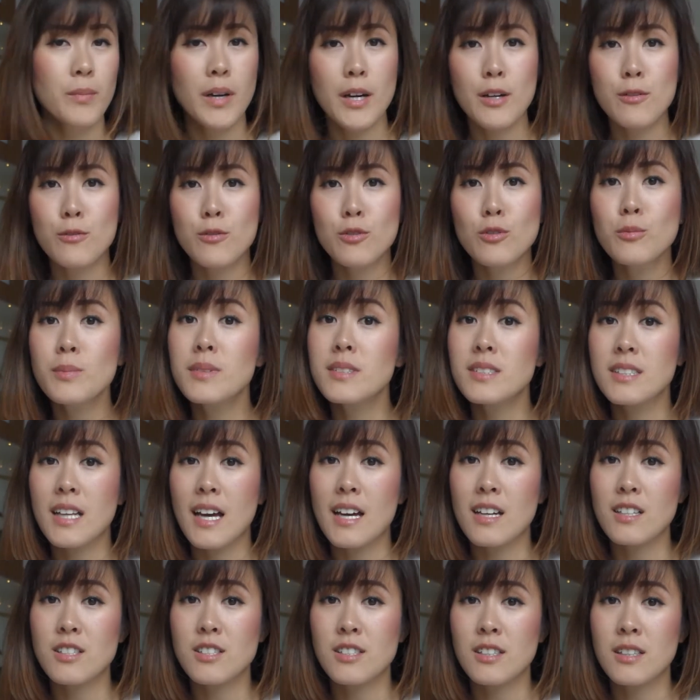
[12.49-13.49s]
My room is
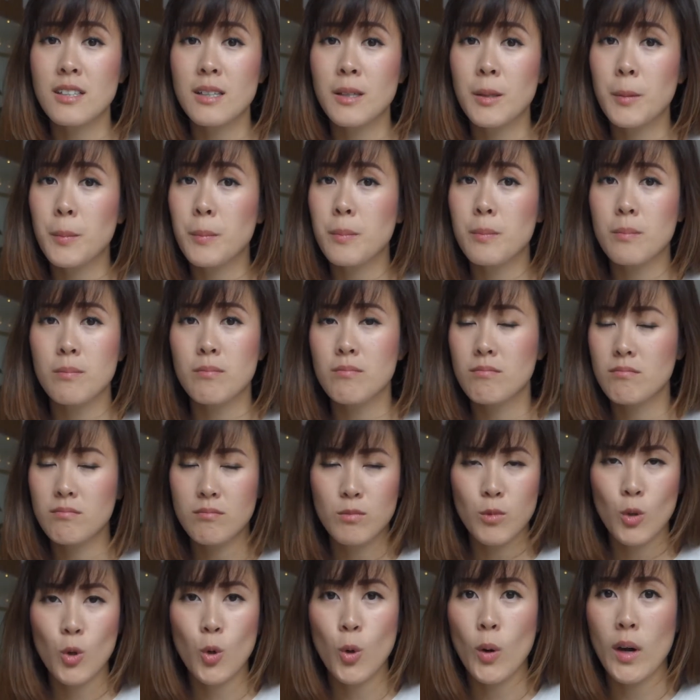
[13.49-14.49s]
actually
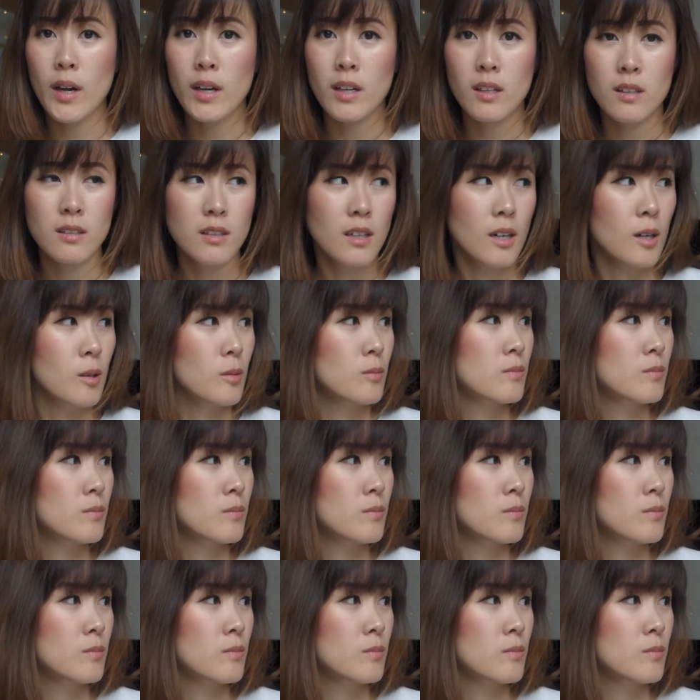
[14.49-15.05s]
quite